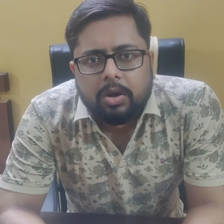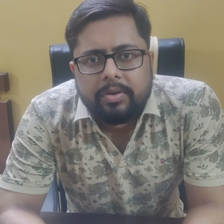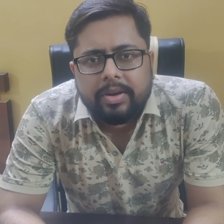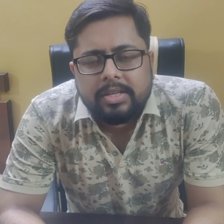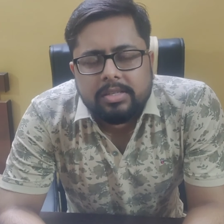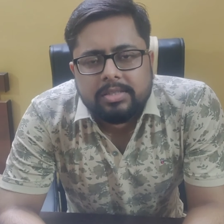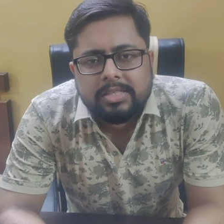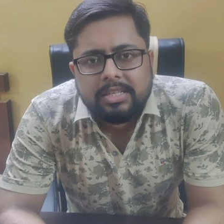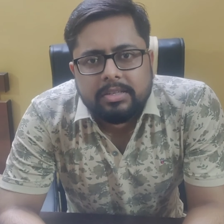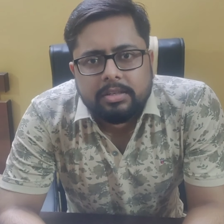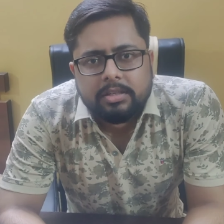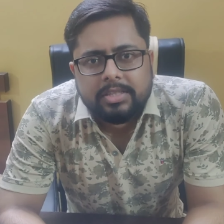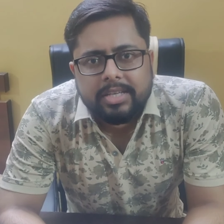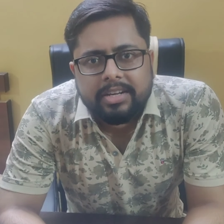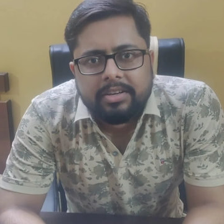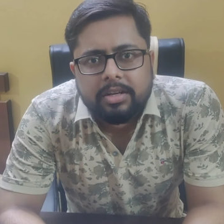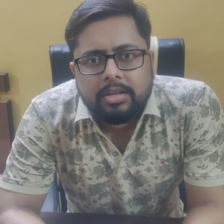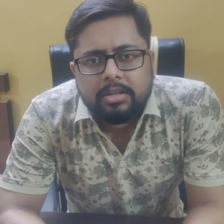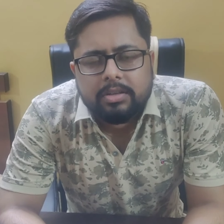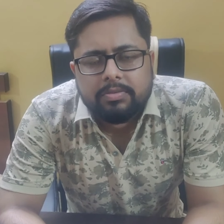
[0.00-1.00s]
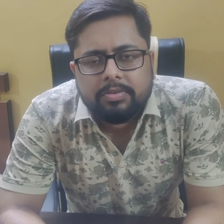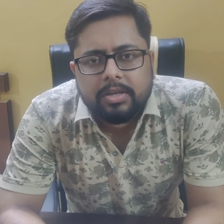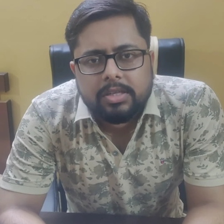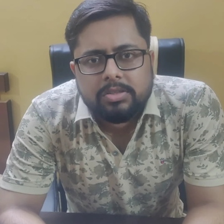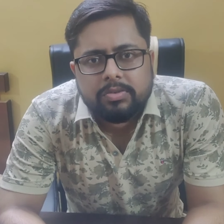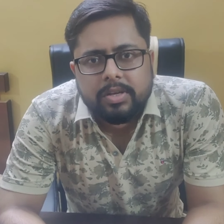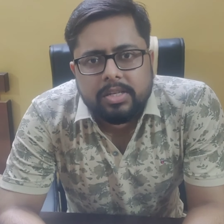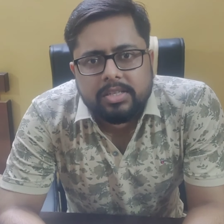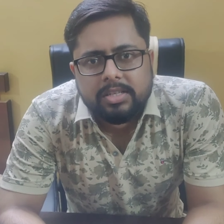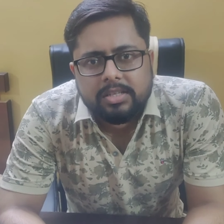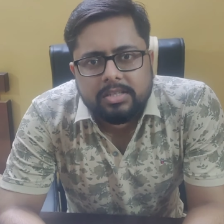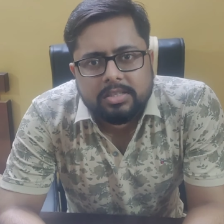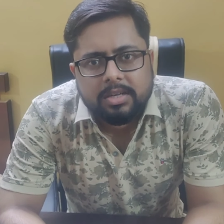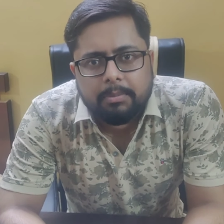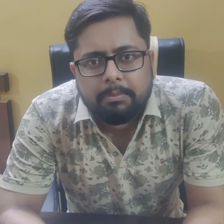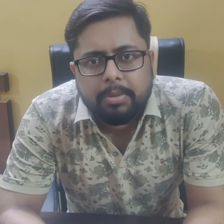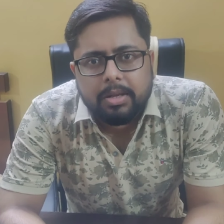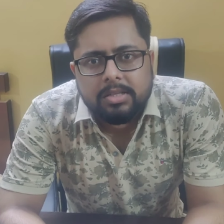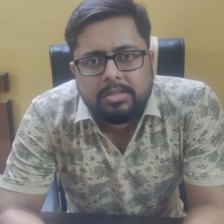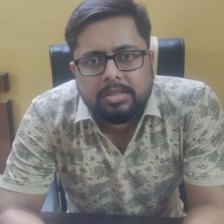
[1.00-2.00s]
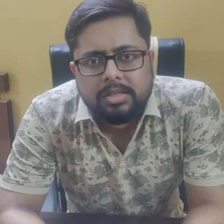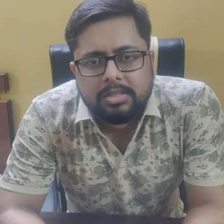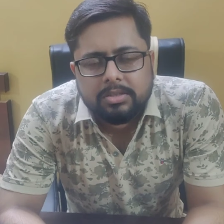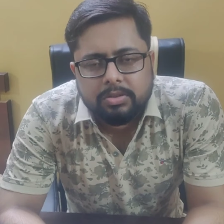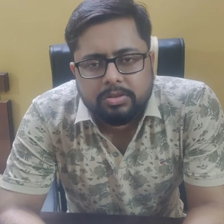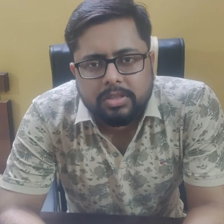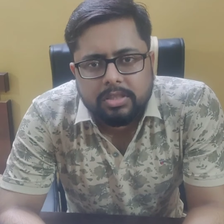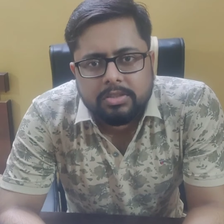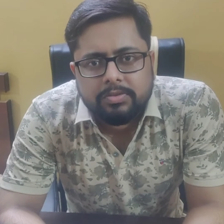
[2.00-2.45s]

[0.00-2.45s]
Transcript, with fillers: all right see generally the first question is compulsory so